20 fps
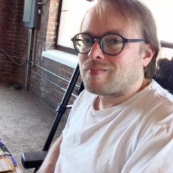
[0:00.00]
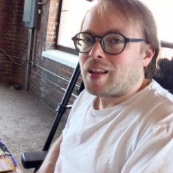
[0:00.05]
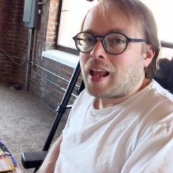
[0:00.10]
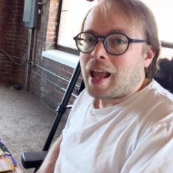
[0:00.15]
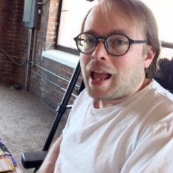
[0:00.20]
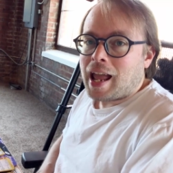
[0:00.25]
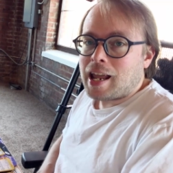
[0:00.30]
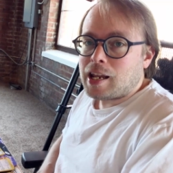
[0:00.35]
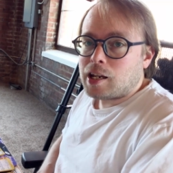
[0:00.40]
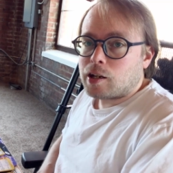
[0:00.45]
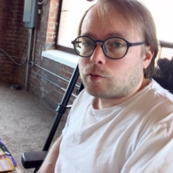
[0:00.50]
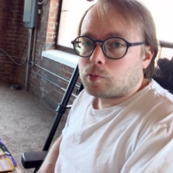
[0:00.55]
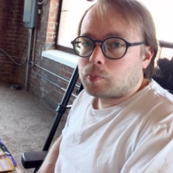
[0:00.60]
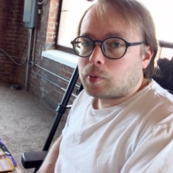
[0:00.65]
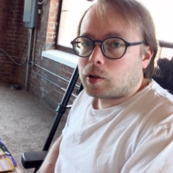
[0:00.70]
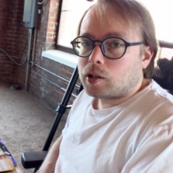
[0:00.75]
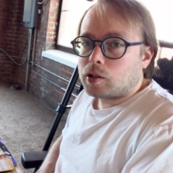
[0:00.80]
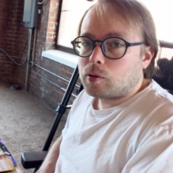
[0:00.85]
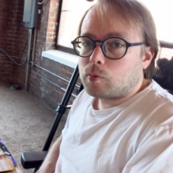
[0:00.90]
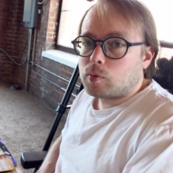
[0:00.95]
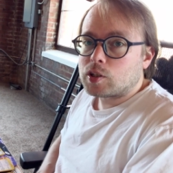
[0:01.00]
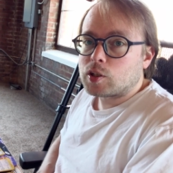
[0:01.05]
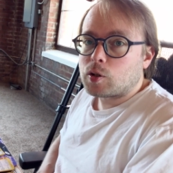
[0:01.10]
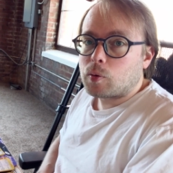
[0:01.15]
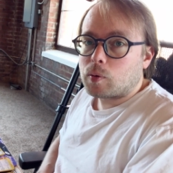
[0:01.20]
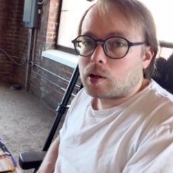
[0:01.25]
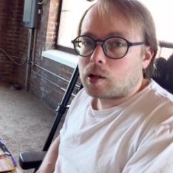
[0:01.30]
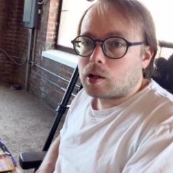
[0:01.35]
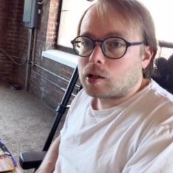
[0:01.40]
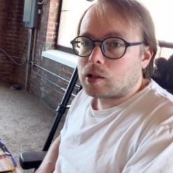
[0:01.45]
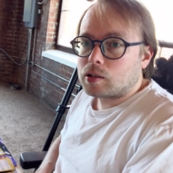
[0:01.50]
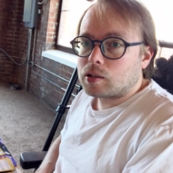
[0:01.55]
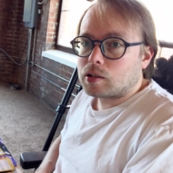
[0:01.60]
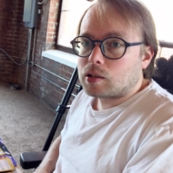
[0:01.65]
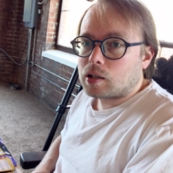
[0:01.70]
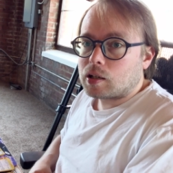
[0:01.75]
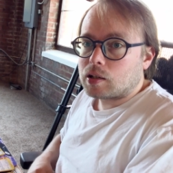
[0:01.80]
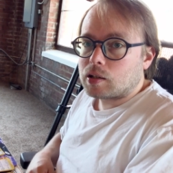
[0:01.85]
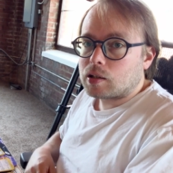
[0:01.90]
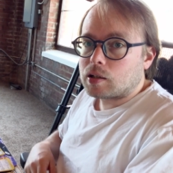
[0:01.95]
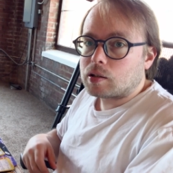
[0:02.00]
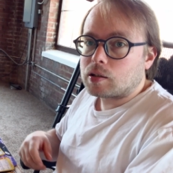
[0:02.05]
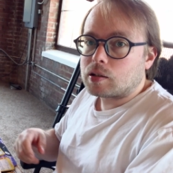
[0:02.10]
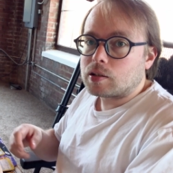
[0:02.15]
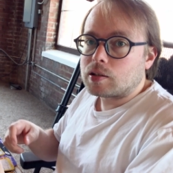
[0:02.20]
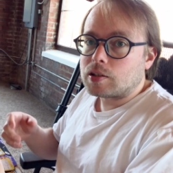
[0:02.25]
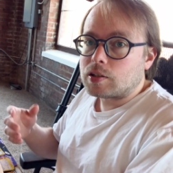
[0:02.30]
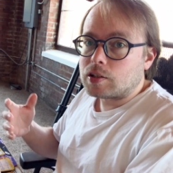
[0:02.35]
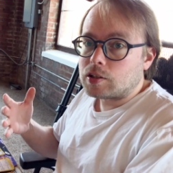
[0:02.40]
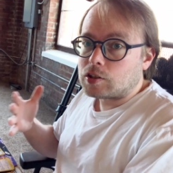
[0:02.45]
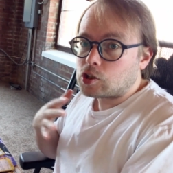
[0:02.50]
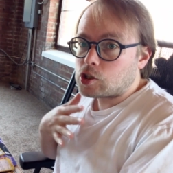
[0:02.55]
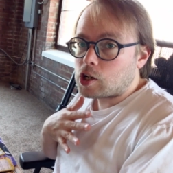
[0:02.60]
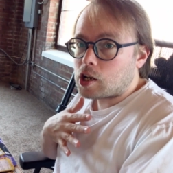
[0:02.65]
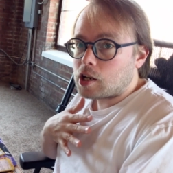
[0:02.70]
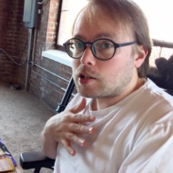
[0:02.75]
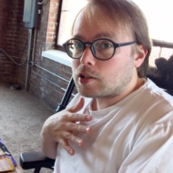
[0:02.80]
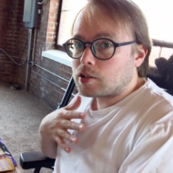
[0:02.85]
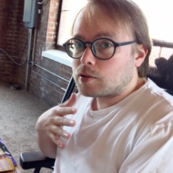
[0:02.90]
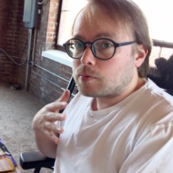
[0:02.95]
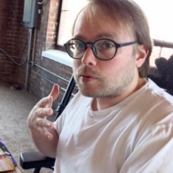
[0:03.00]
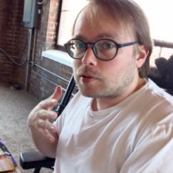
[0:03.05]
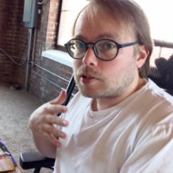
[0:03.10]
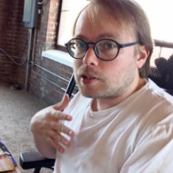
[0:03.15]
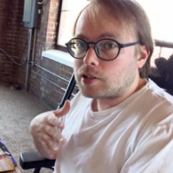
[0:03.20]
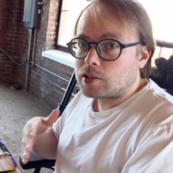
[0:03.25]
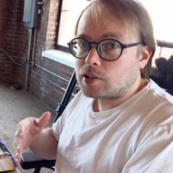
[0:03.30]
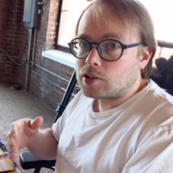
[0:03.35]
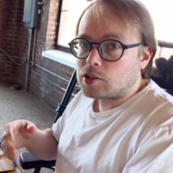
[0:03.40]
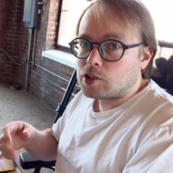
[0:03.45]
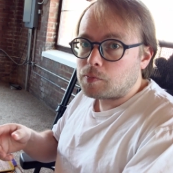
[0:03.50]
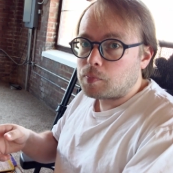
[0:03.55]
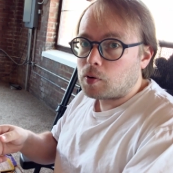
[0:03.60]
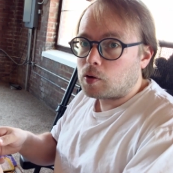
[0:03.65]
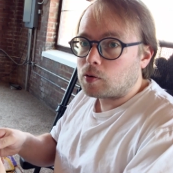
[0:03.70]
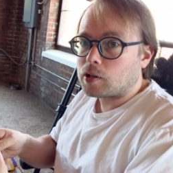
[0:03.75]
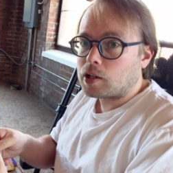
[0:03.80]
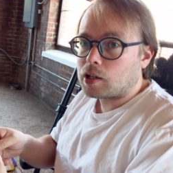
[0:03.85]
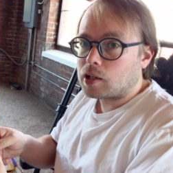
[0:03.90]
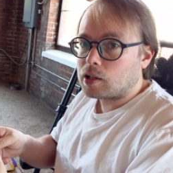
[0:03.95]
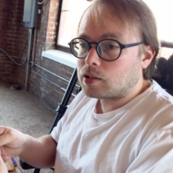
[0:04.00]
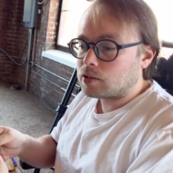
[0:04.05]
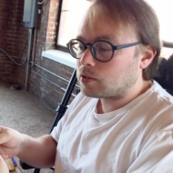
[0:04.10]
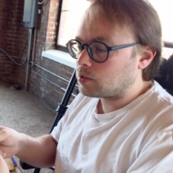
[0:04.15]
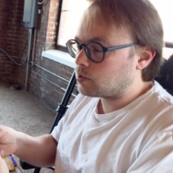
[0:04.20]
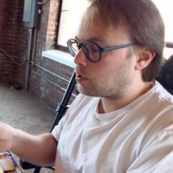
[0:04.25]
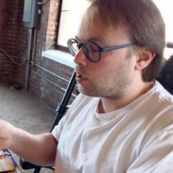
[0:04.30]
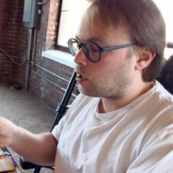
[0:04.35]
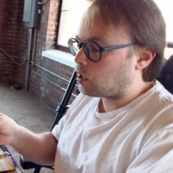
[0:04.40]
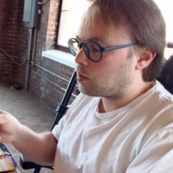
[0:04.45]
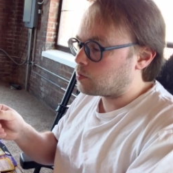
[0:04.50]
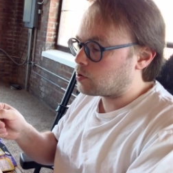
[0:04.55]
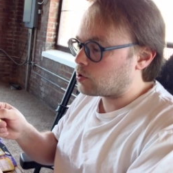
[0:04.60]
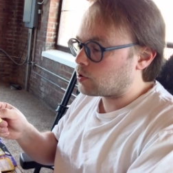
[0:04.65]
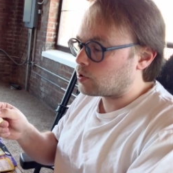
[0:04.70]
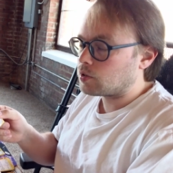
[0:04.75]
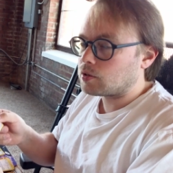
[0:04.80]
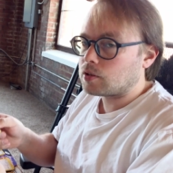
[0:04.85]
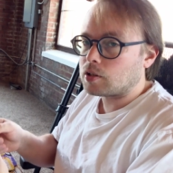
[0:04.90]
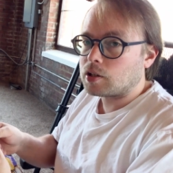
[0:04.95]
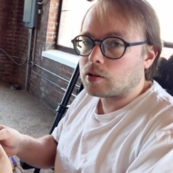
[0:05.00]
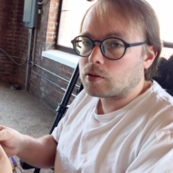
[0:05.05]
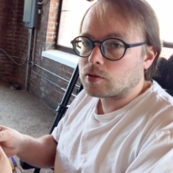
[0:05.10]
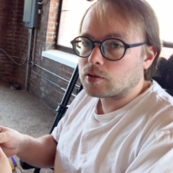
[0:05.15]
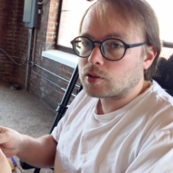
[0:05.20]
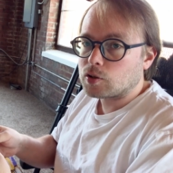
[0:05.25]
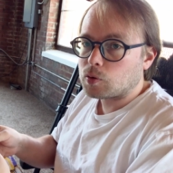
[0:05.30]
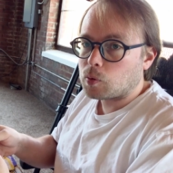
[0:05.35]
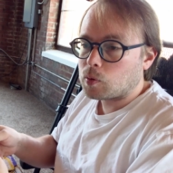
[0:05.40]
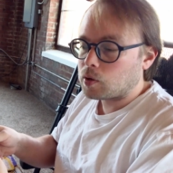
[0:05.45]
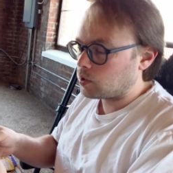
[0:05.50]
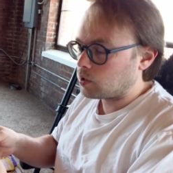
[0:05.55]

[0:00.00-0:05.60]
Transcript: Hey everybody, what's going on? This is Chase with TCG Bulk Kings, and I'm just here sorting